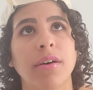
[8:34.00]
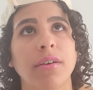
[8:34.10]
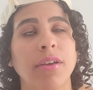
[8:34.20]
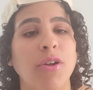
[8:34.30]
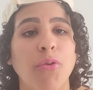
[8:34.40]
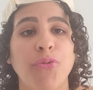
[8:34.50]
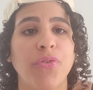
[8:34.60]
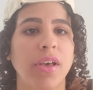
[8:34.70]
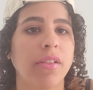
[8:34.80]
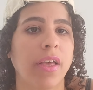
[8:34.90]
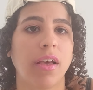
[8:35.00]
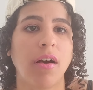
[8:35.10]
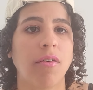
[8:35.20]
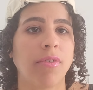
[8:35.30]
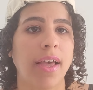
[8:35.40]
you know, feeling
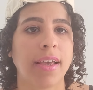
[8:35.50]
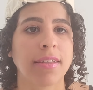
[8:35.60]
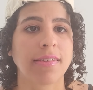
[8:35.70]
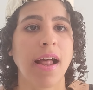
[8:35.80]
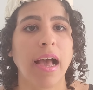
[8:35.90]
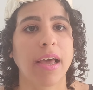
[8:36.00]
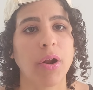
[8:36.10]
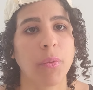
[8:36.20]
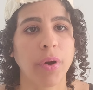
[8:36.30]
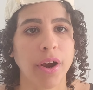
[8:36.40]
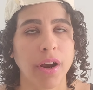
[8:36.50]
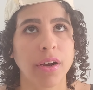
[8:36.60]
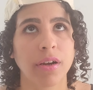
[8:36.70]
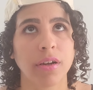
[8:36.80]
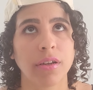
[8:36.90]
of like it's not gonna
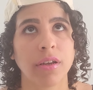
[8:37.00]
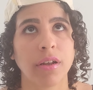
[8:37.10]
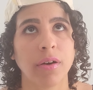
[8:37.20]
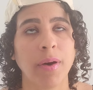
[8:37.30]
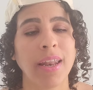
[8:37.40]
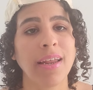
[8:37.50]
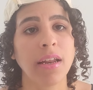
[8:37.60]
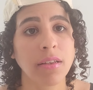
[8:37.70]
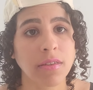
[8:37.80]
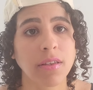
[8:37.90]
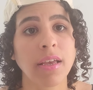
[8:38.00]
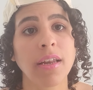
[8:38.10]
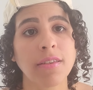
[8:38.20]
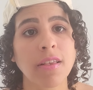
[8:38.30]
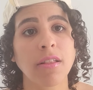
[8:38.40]
work, you know. And it
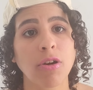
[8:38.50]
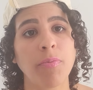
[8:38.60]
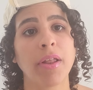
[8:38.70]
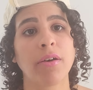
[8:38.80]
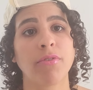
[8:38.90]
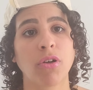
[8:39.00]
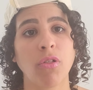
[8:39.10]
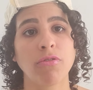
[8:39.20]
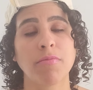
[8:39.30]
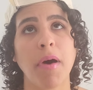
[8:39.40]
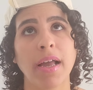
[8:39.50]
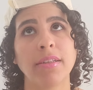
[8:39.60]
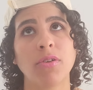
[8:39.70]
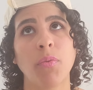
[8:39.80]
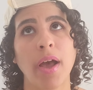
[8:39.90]
is a little bit of a
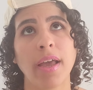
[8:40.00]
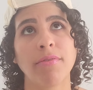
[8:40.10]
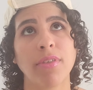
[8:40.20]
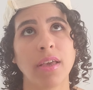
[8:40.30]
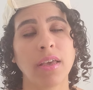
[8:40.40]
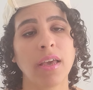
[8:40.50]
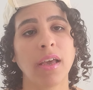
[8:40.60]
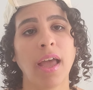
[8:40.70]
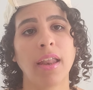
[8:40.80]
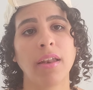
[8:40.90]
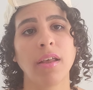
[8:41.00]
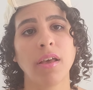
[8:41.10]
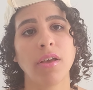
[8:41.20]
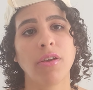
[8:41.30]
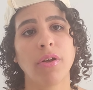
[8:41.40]
closed-minded way of thinking. And
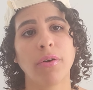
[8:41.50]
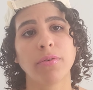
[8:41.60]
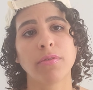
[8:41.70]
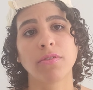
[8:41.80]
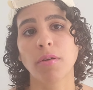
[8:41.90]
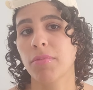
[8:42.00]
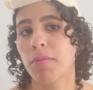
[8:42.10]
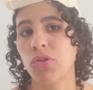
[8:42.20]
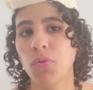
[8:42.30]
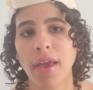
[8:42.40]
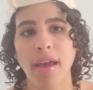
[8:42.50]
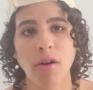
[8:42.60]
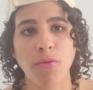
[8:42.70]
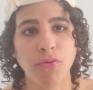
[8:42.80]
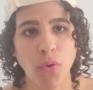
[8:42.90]
you know, sometimes you can't
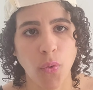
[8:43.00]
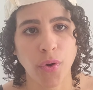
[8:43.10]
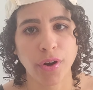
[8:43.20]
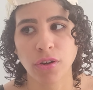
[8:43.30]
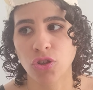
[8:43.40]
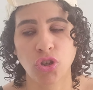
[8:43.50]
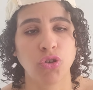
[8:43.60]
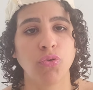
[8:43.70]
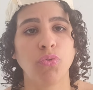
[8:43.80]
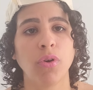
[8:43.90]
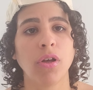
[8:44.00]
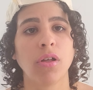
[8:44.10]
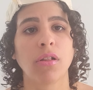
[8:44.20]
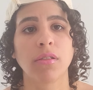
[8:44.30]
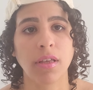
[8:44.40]
afford to
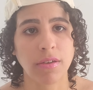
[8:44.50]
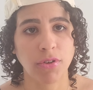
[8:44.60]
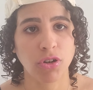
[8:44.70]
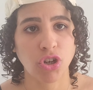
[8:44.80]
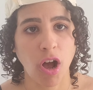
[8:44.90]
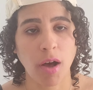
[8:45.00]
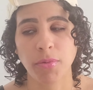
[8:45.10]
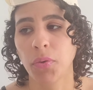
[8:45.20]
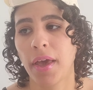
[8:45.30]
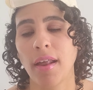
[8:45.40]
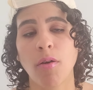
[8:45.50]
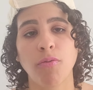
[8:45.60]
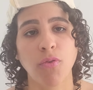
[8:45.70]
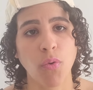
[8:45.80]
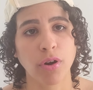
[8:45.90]
leave your job. You can't
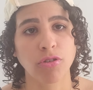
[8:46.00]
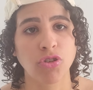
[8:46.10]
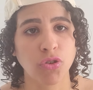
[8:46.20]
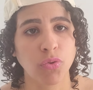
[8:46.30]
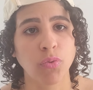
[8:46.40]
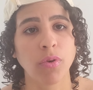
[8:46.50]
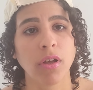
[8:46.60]
afford to